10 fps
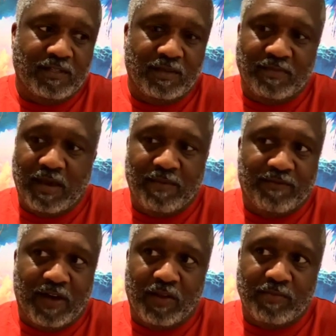Some of y'all
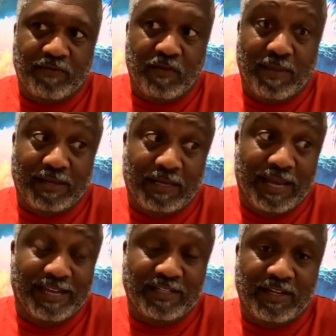been following me for about the
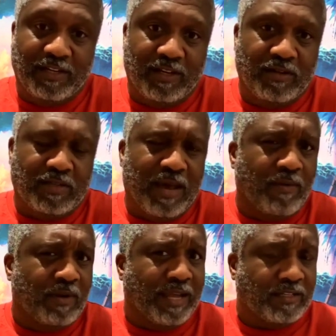last 10 years.
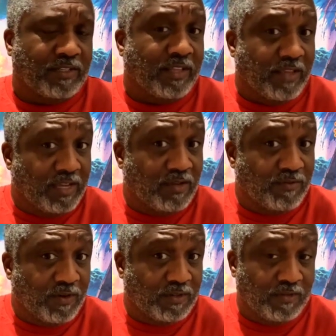I would like to say thank
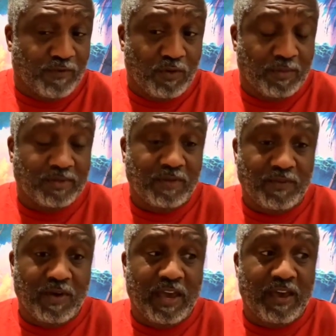you first and foremost
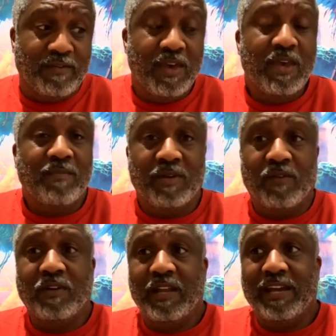if you have.
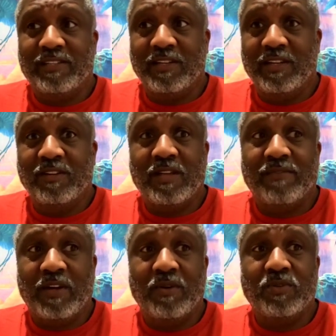But over the last 10 years,
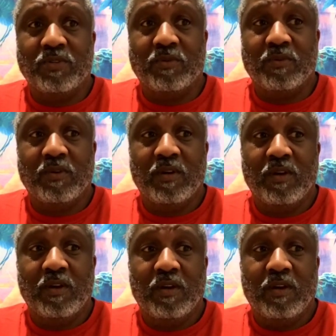I've told you,
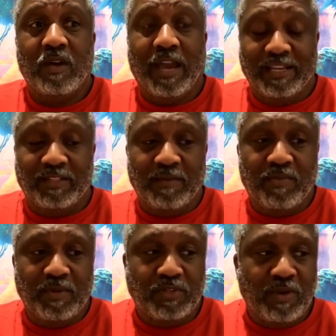at
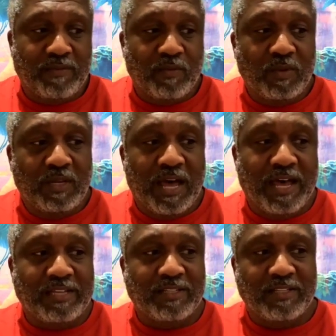some point you have to
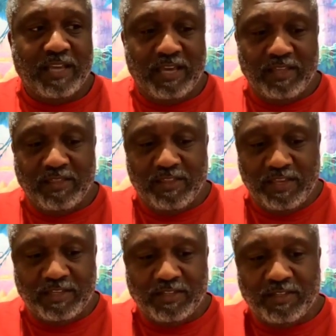realize that
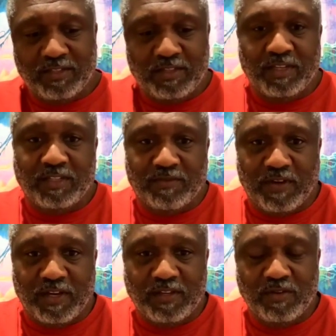this is the
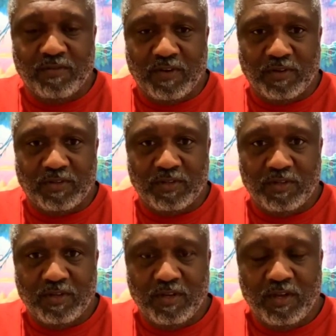fucking universe.